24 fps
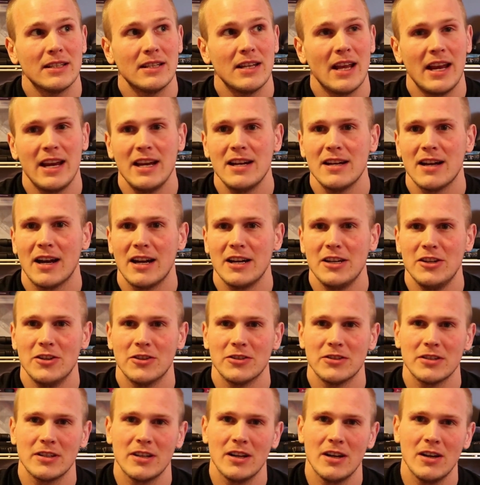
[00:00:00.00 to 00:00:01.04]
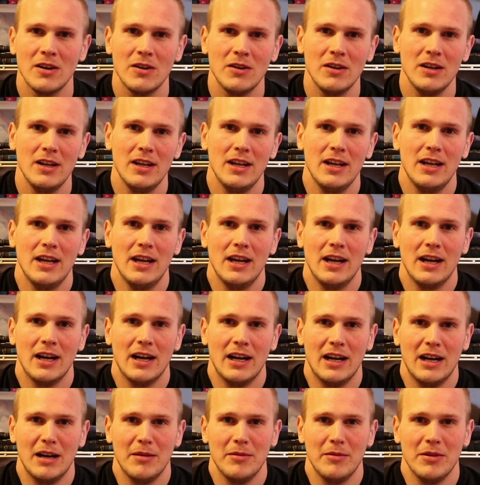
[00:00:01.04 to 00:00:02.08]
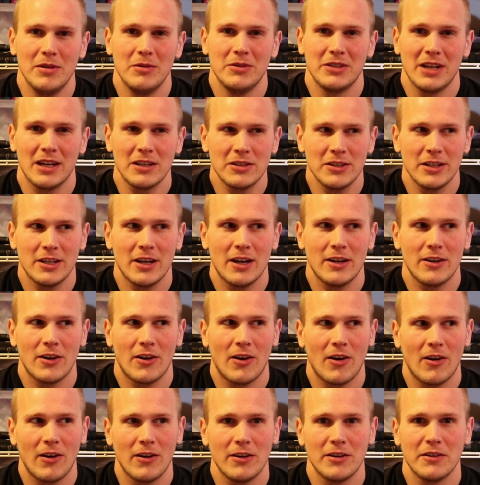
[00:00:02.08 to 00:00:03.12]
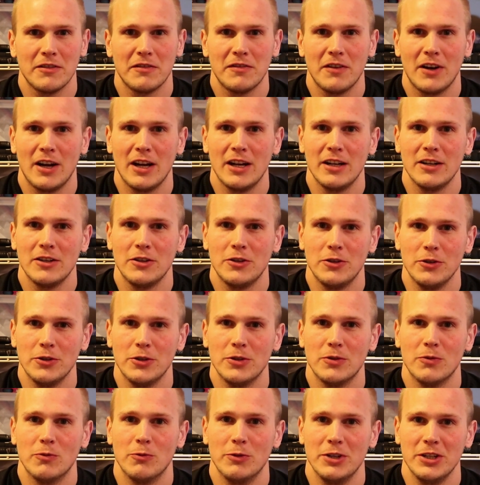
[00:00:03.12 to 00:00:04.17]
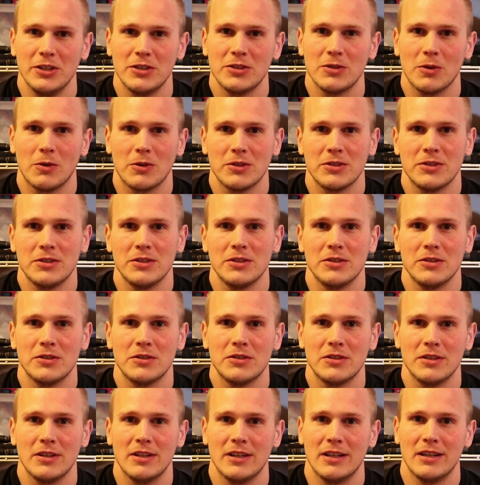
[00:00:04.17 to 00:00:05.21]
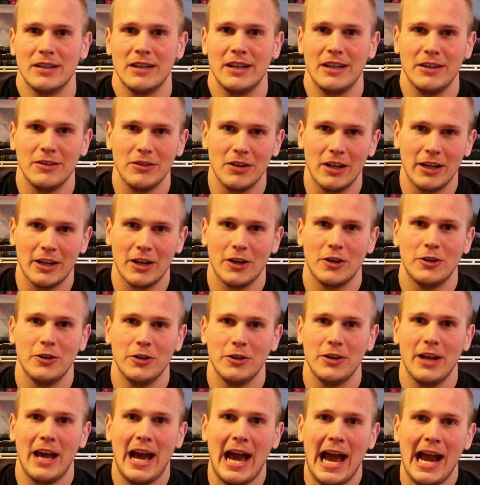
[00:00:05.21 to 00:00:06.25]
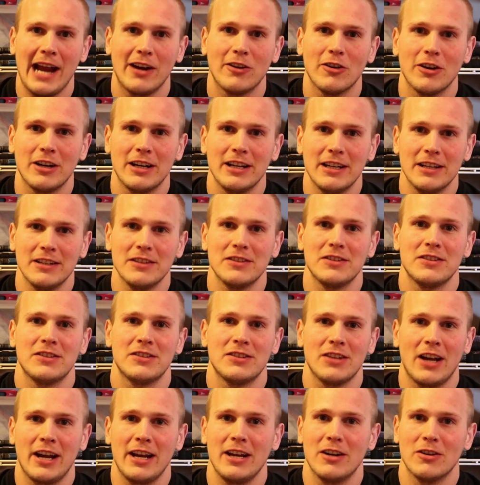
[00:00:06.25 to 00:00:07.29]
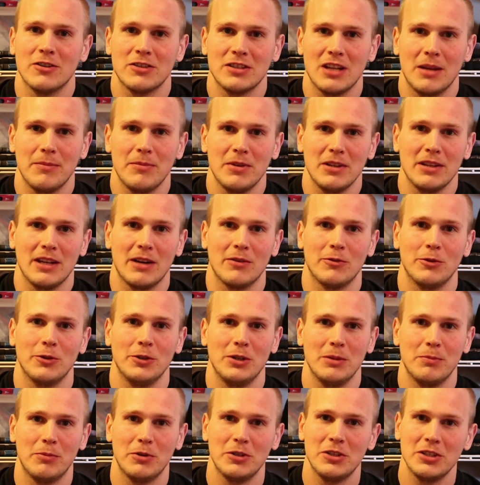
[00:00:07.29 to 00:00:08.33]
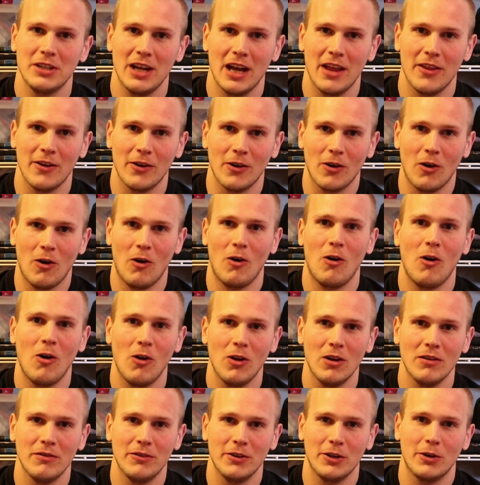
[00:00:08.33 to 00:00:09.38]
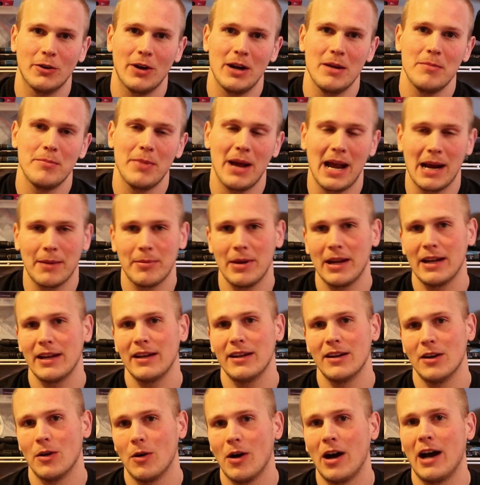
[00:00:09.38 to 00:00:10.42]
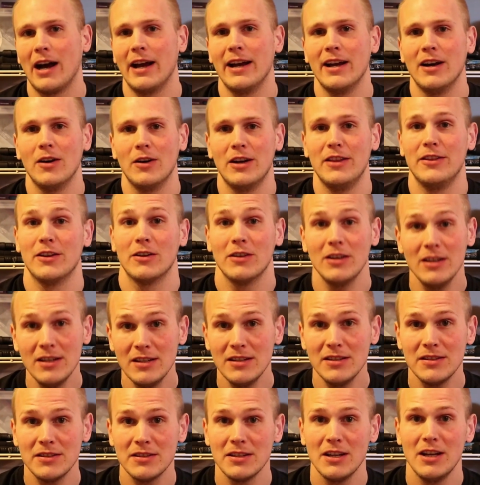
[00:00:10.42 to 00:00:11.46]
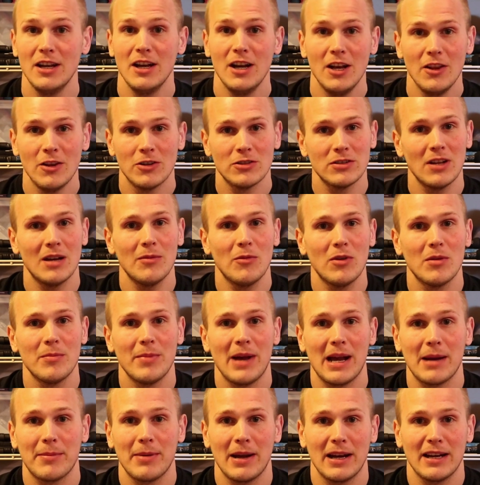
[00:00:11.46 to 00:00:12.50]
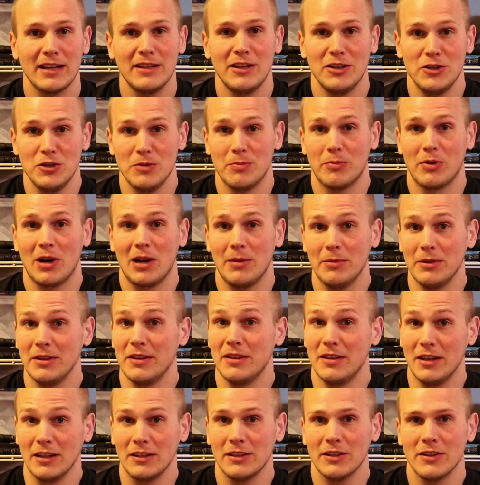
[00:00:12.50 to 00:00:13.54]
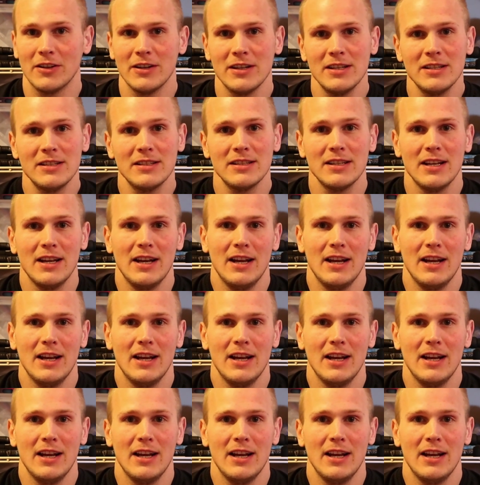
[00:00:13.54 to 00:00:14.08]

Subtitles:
8-9 years ago, it was actually kind of hard to find good resources and like a good aggregate site or something that really put together all of the great backpacking in Ohio. And there's a lot more backpacking than you probably think there is.